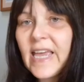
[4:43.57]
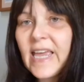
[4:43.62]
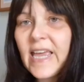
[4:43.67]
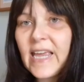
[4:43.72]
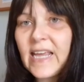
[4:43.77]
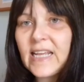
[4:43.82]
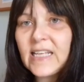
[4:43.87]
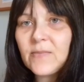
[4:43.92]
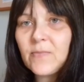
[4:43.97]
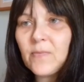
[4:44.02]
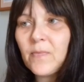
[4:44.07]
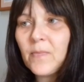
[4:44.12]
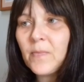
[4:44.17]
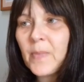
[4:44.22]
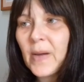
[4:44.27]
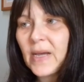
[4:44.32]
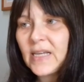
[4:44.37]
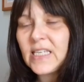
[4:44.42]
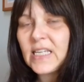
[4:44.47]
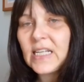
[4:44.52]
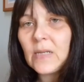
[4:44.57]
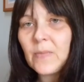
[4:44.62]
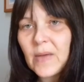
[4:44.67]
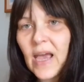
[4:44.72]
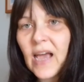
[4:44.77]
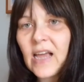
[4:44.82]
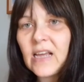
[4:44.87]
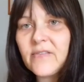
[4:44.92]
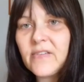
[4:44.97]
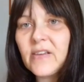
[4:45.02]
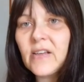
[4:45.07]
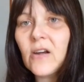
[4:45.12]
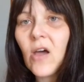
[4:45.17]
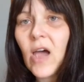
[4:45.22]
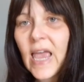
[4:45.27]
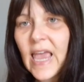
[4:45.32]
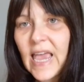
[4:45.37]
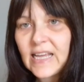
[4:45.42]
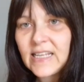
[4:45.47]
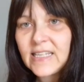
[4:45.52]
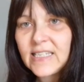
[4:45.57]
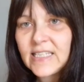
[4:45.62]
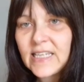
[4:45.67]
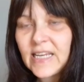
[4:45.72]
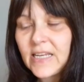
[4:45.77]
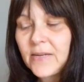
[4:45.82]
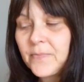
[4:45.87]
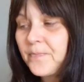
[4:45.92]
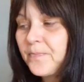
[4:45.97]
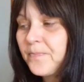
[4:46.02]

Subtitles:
It's basically behaving like Etsy.